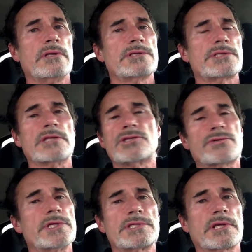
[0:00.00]

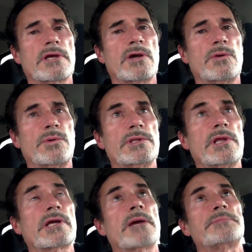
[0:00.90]
centuries ago, would
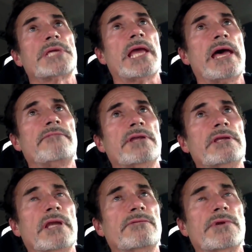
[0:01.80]
look up to heaven
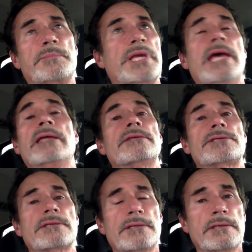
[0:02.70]
and repent
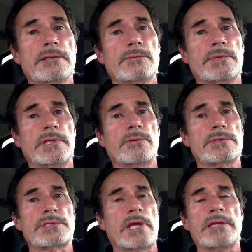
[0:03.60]
when there
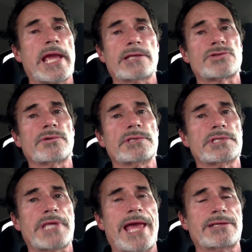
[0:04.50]
was a natural
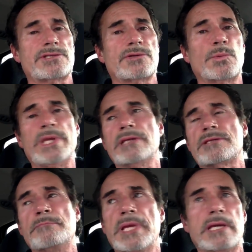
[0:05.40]
disaster. We as
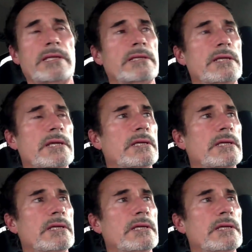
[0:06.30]
men,